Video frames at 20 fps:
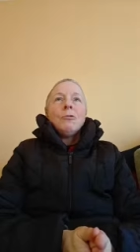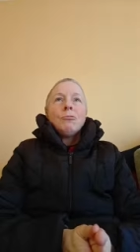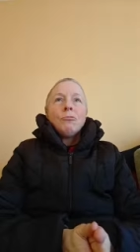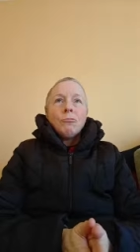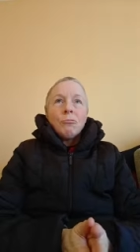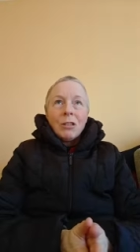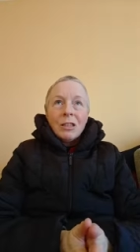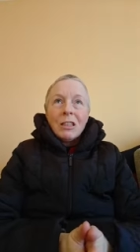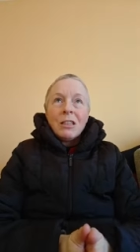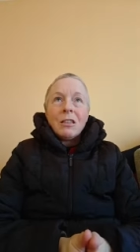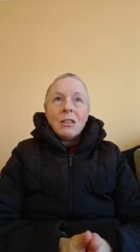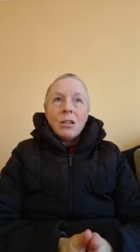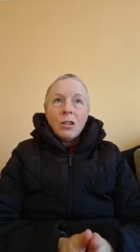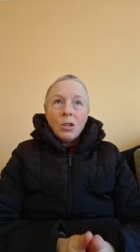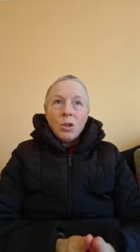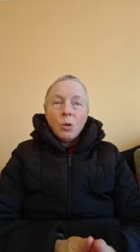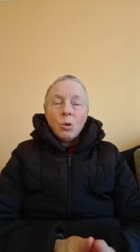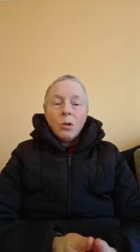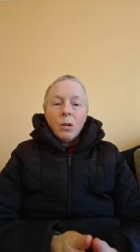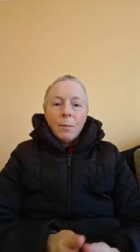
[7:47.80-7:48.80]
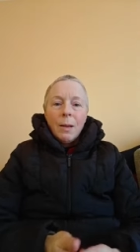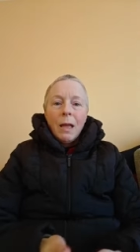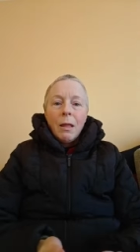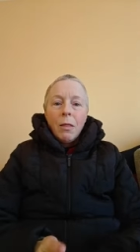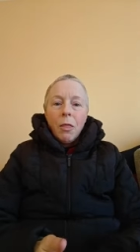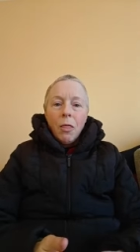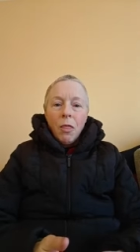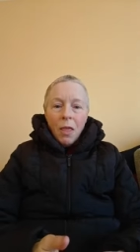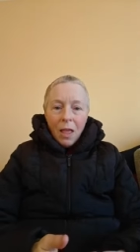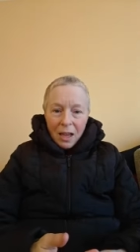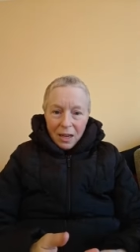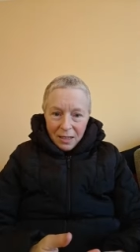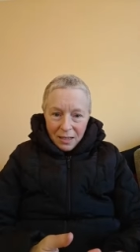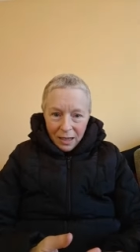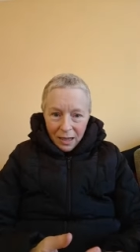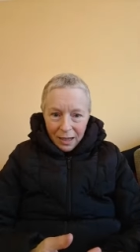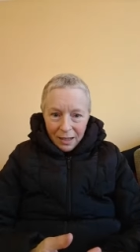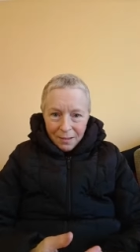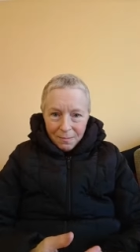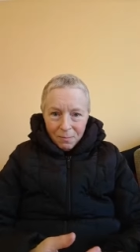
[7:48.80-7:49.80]
written the story about
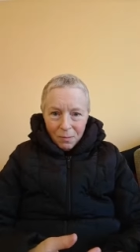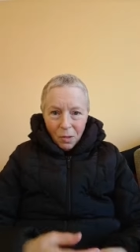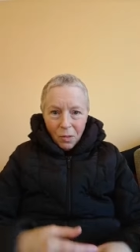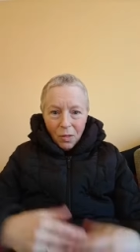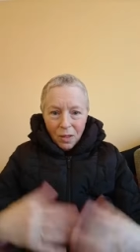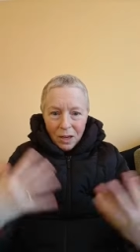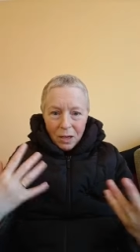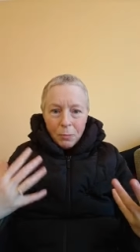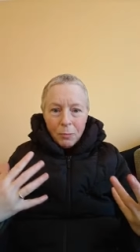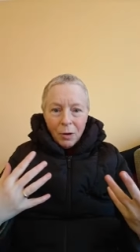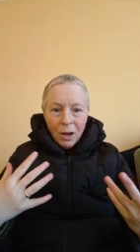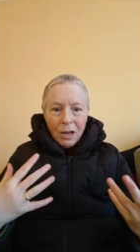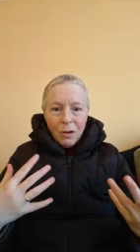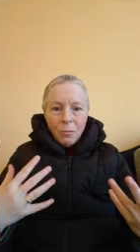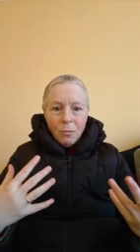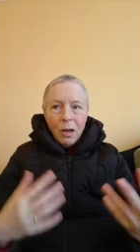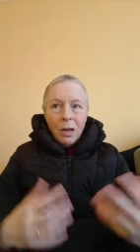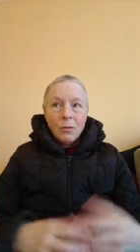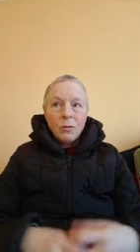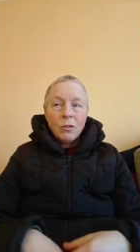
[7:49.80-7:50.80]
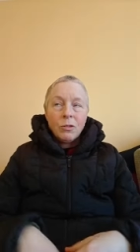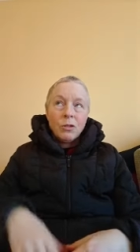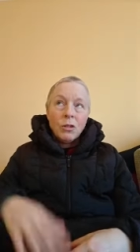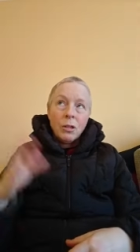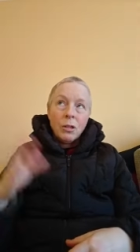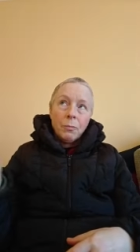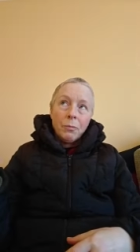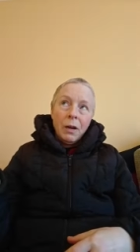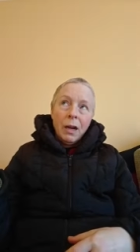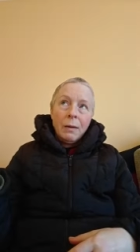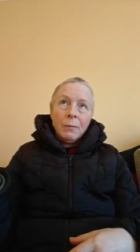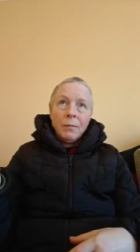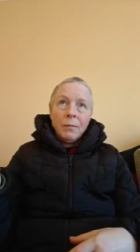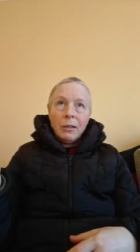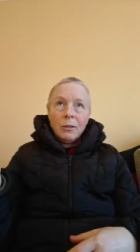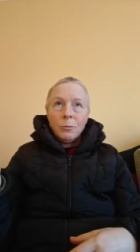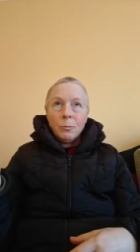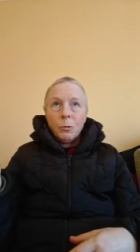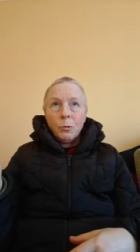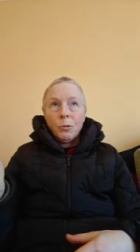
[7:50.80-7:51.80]
theta brain waves, which are the brain
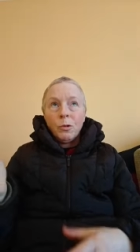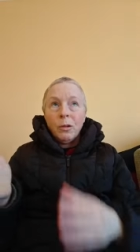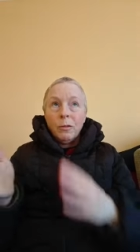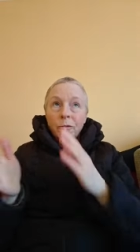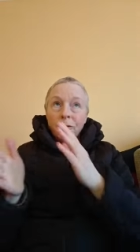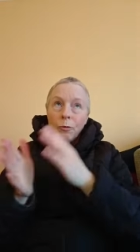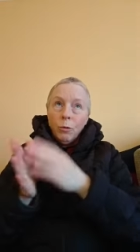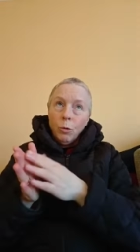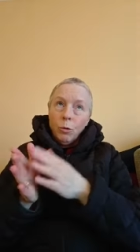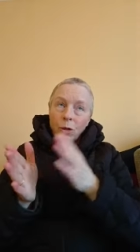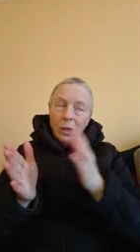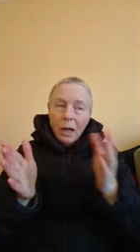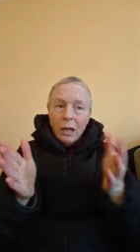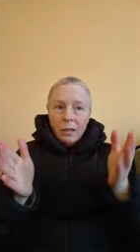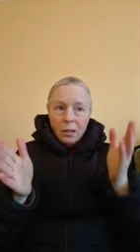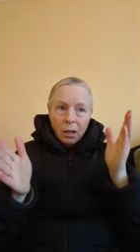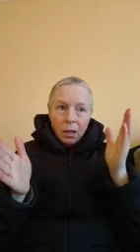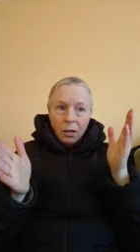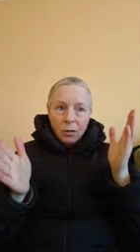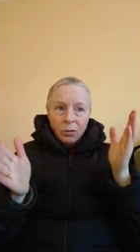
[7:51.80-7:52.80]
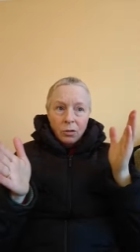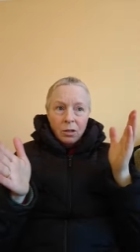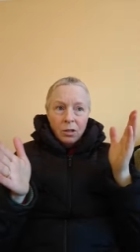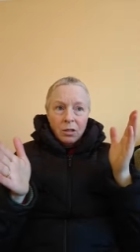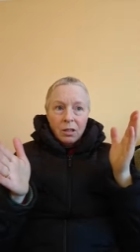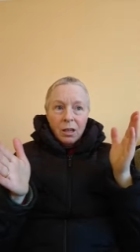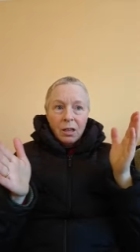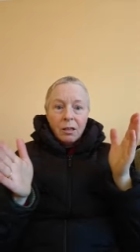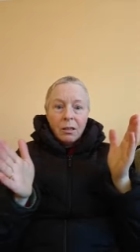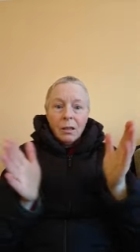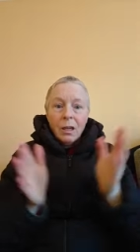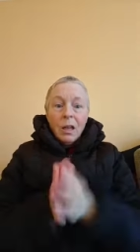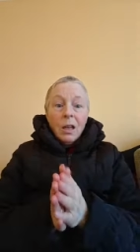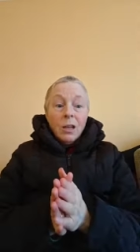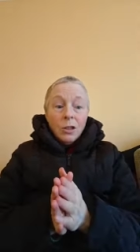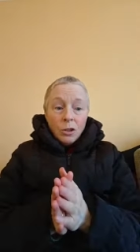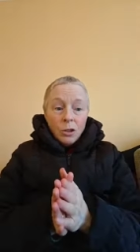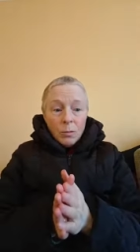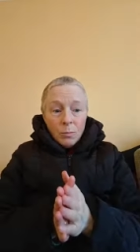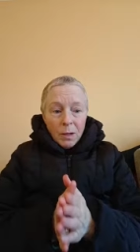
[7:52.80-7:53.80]
waves between 4 and 8 cycles a second,
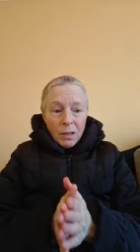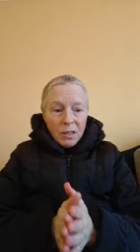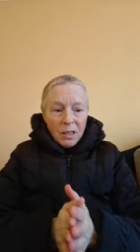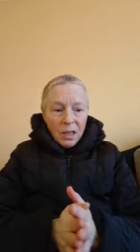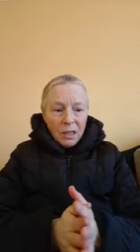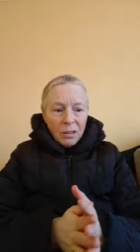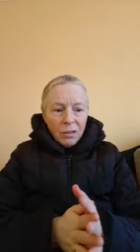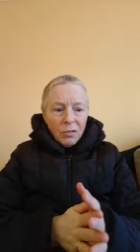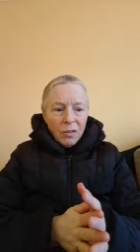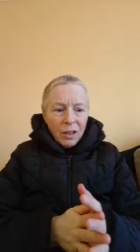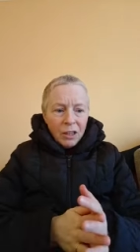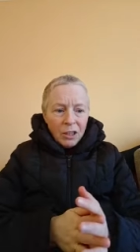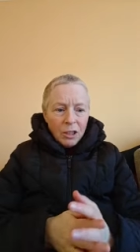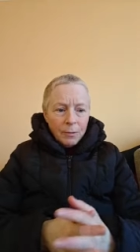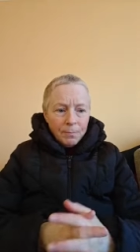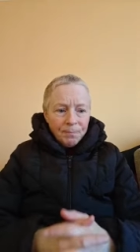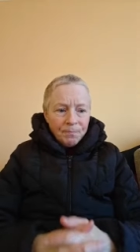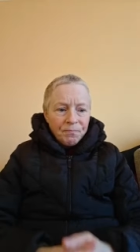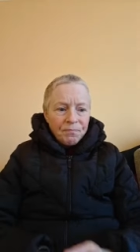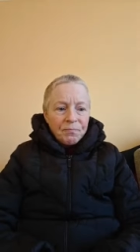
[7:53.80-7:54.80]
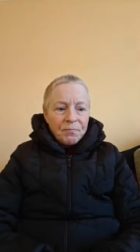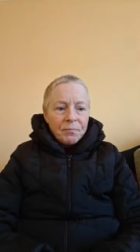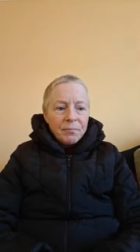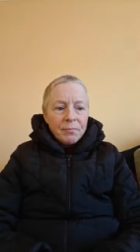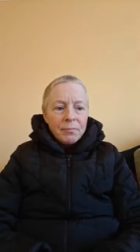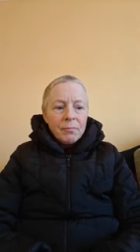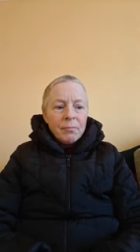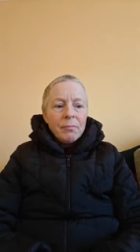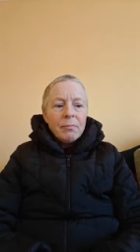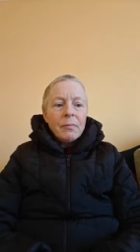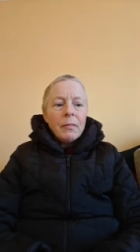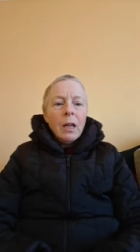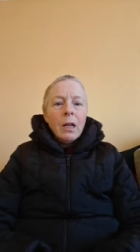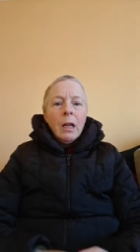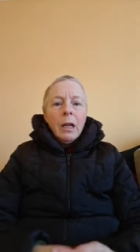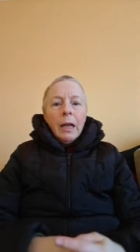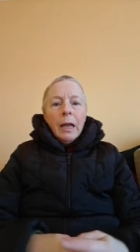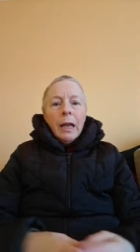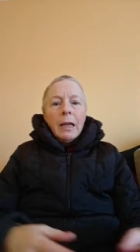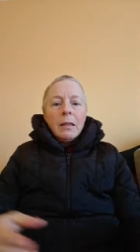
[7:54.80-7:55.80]
to my satisfaction.
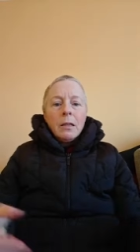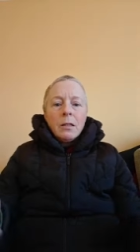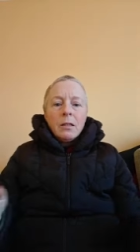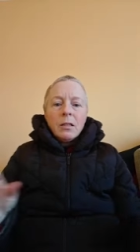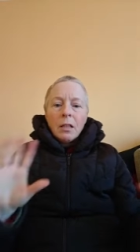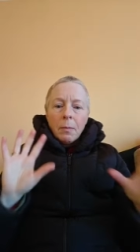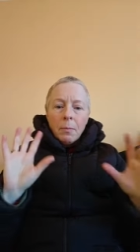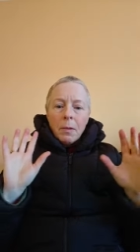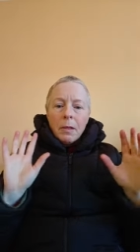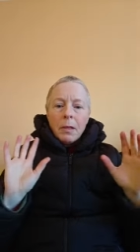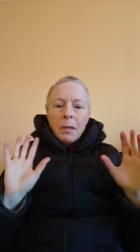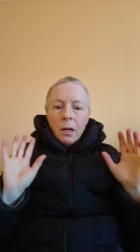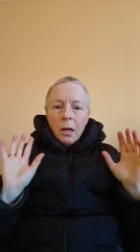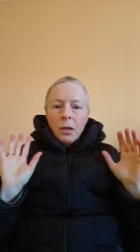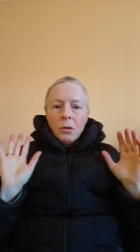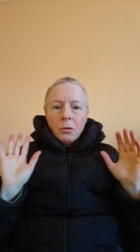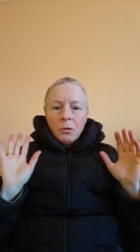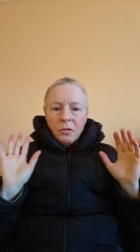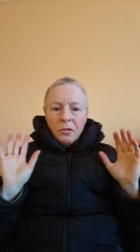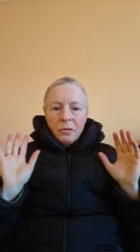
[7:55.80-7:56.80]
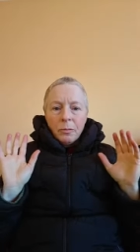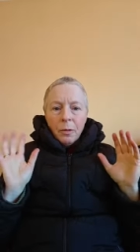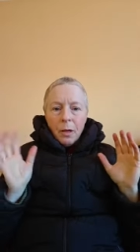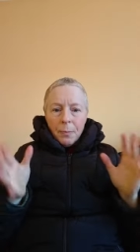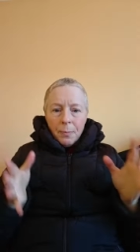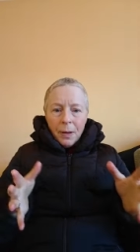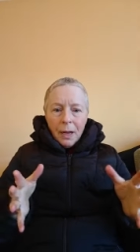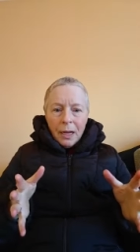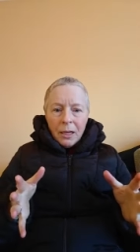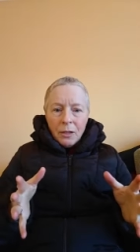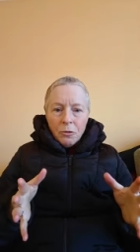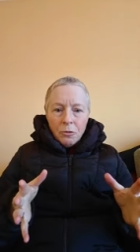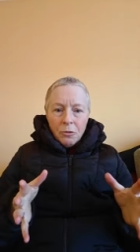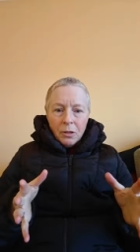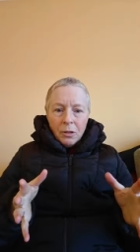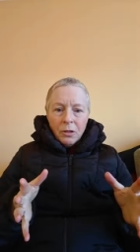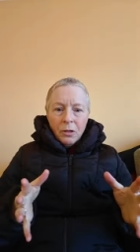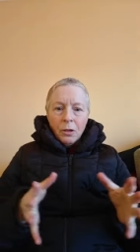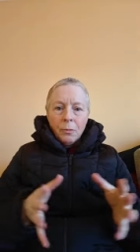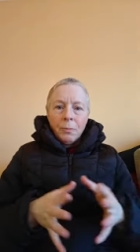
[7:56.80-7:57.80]
And there's something that I do for my
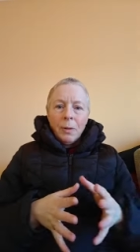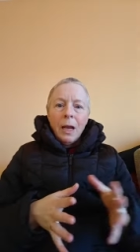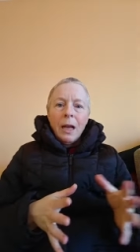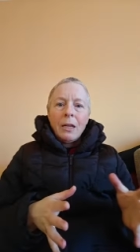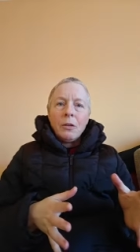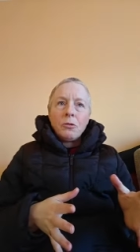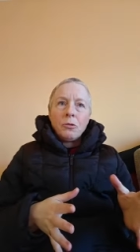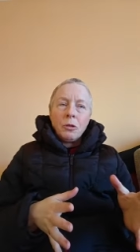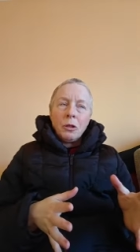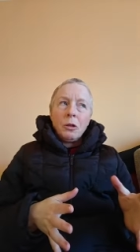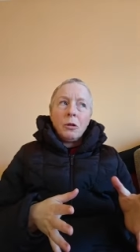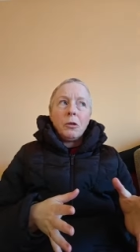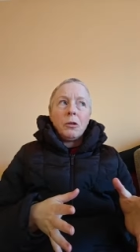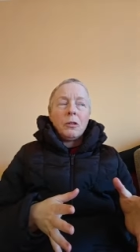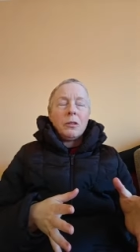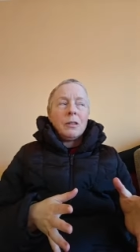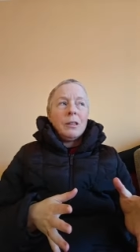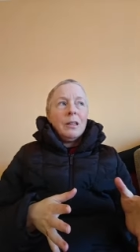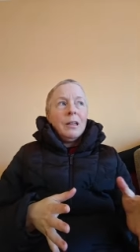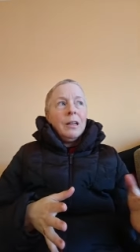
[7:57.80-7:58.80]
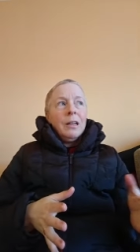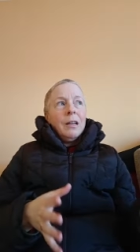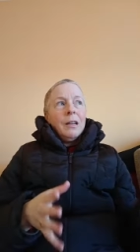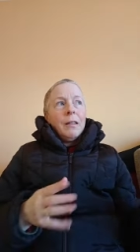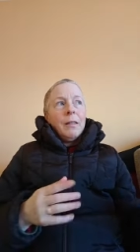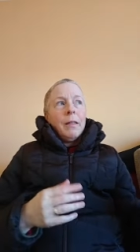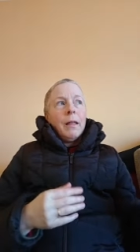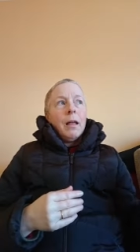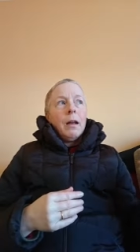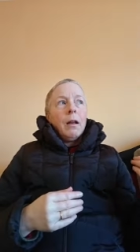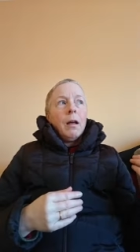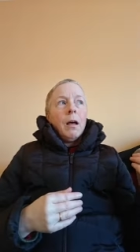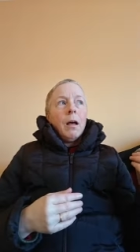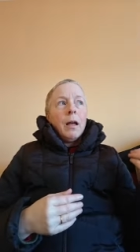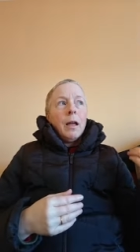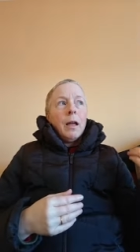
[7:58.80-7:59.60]
patrons on Patreon that